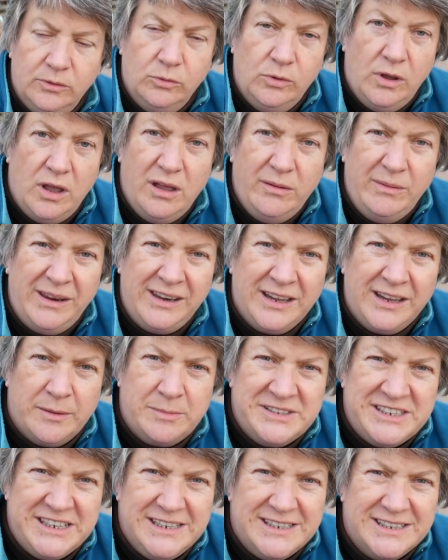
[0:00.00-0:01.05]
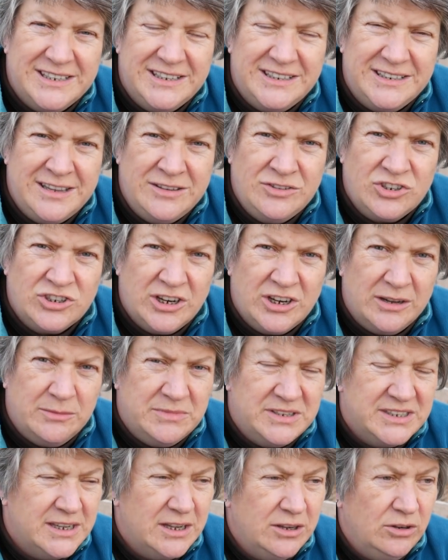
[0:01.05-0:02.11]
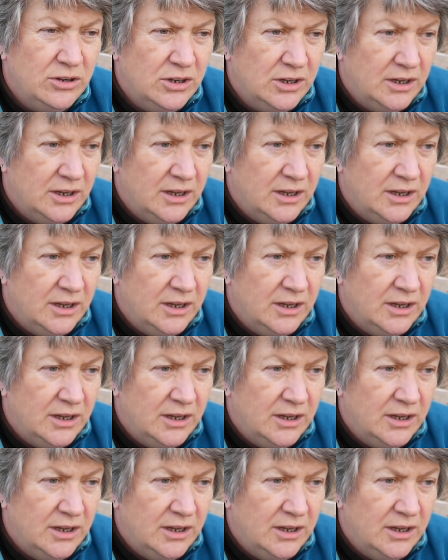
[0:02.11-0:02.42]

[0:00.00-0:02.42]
Well, I haven't had a cup of tea since lunchtime, so